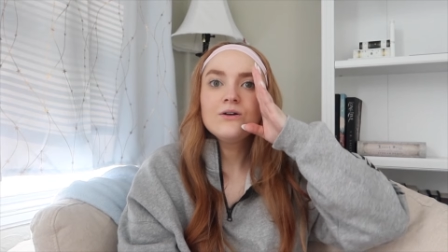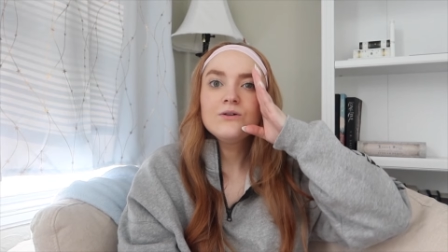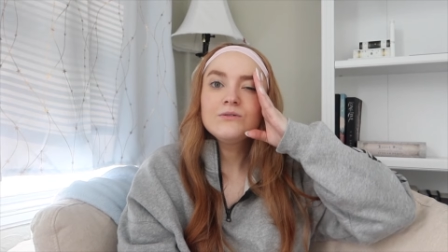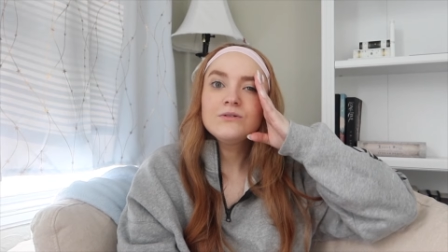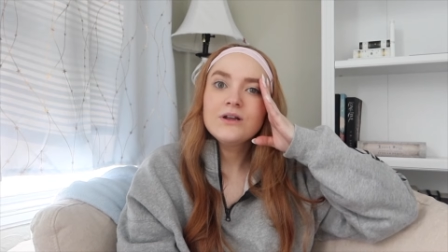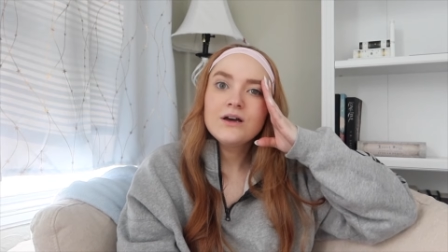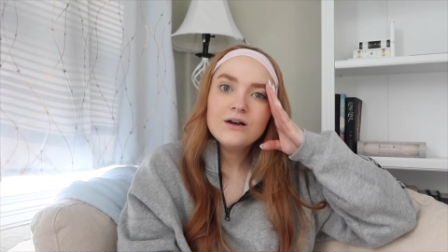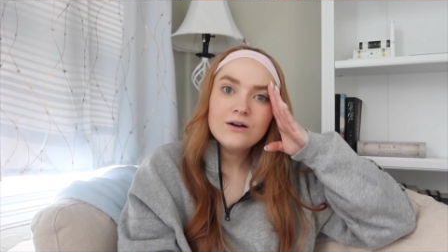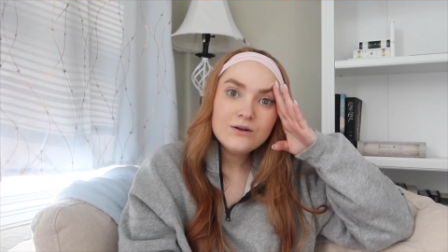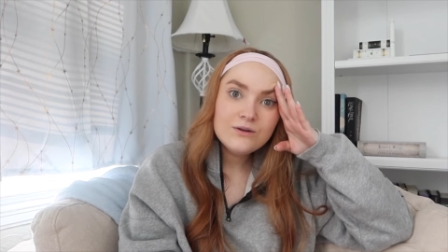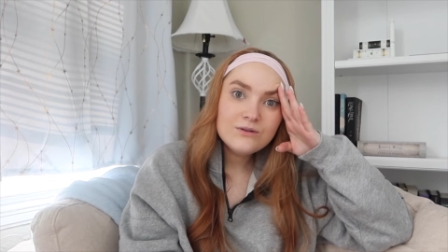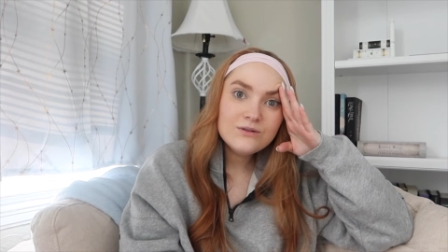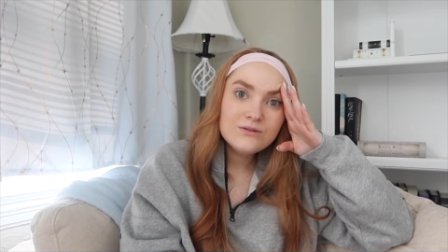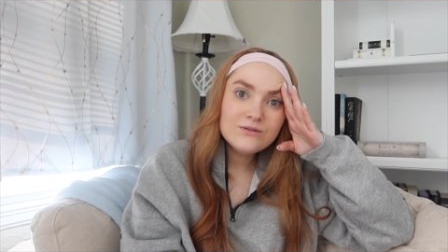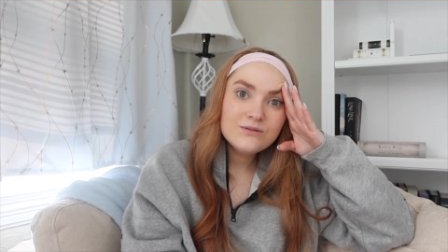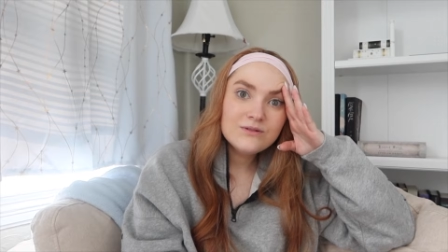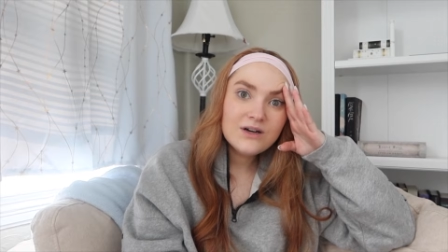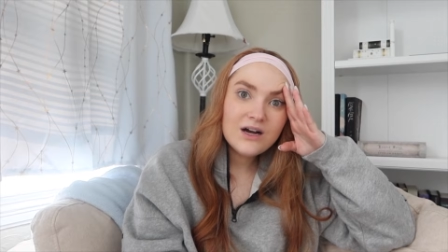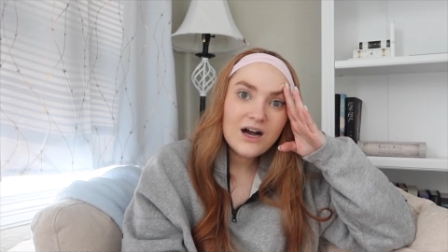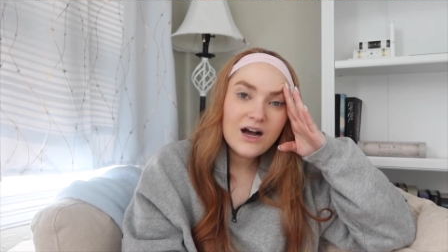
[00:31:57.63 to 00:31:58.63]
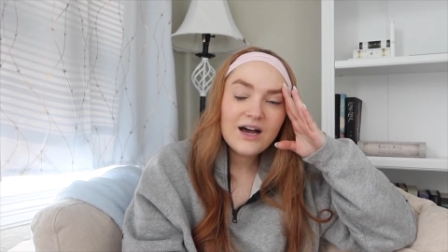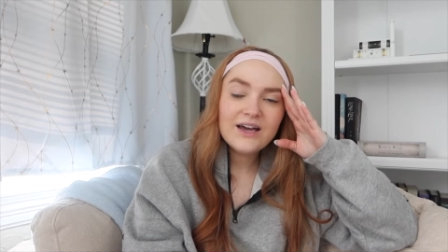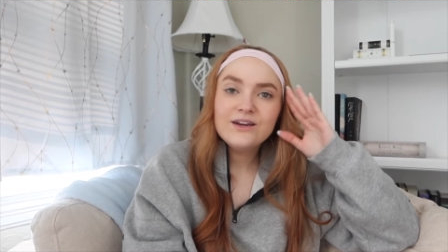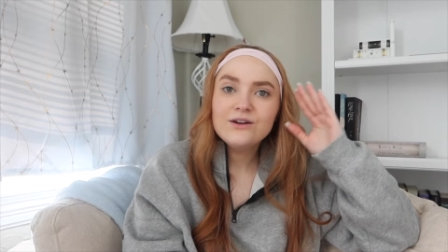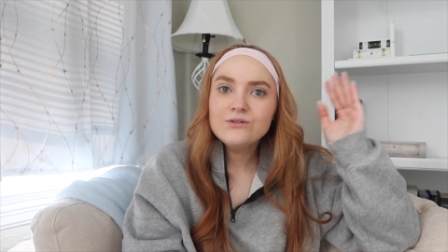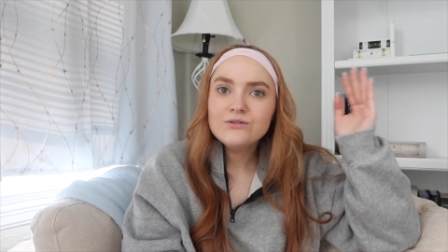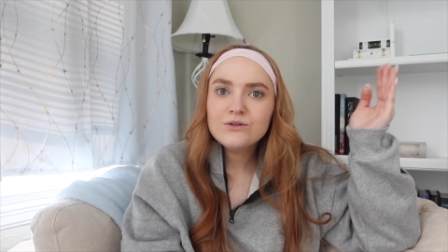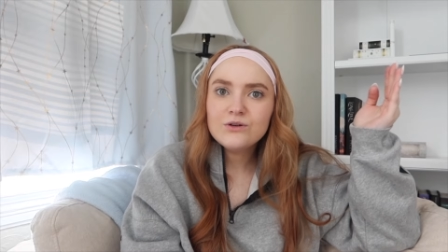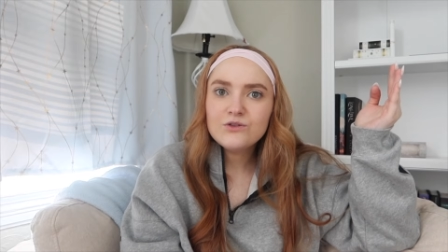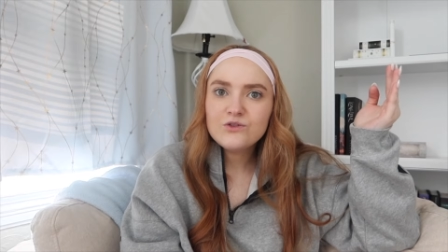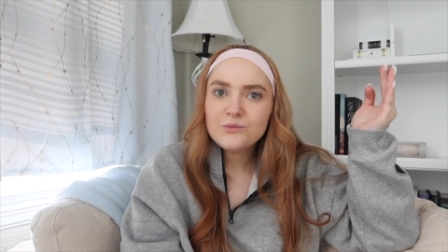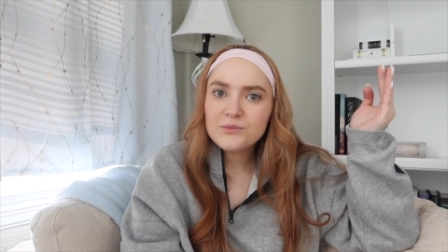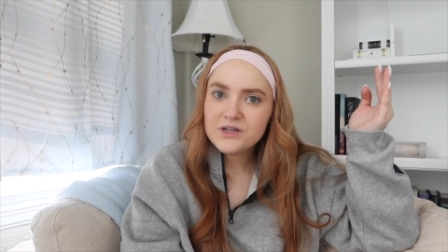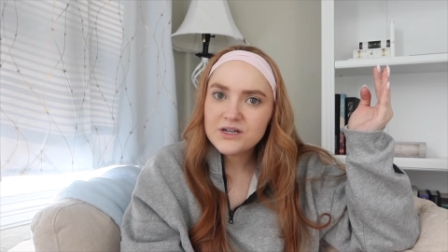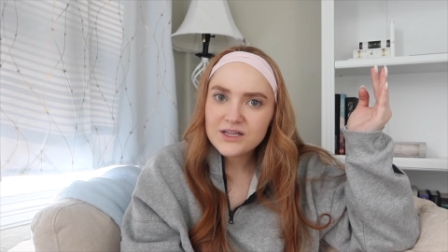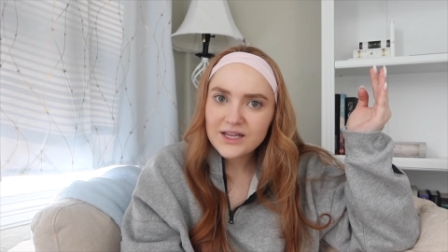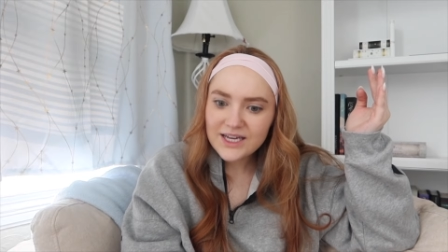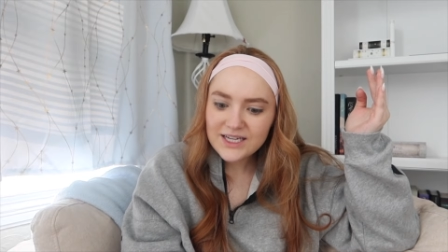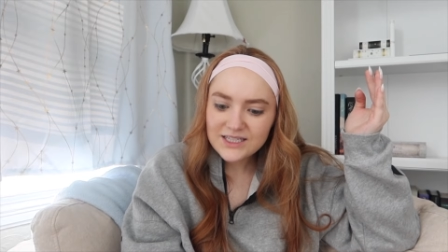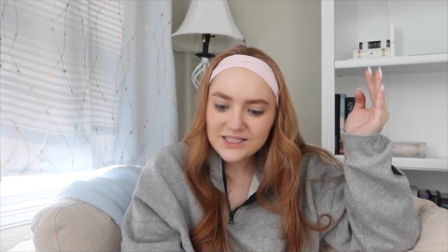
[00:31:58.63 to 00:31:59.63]
oh no, I don't know if I'm
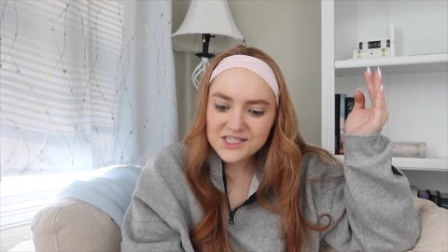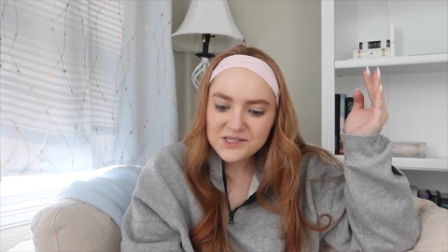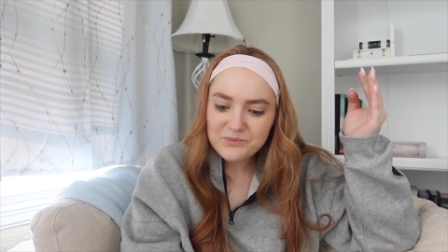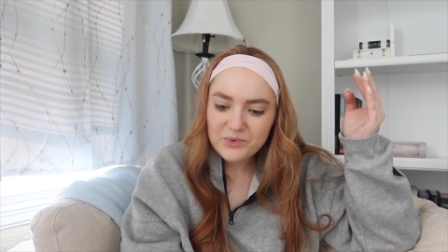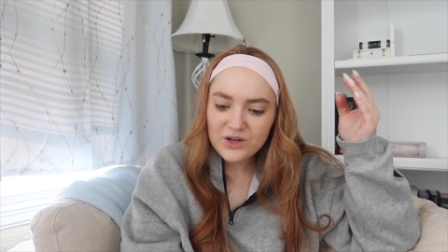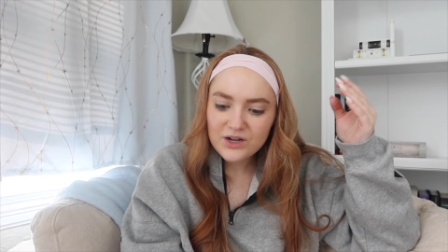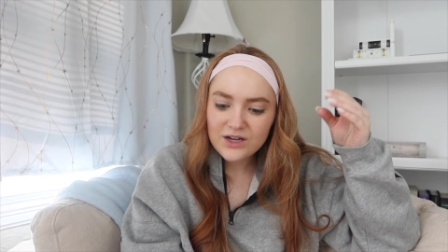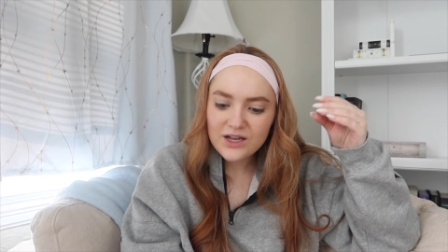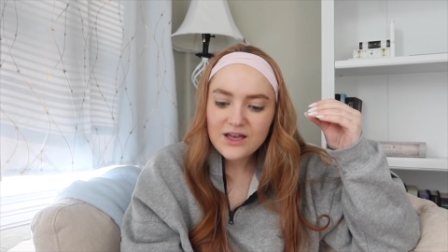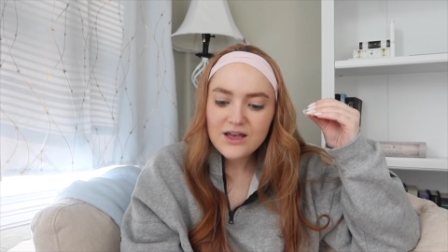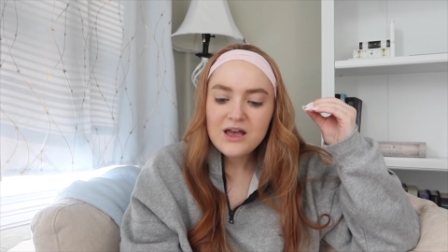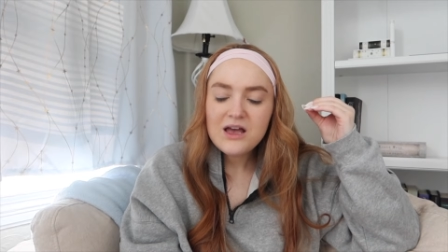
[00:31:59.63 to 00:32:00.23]
gonna like this book.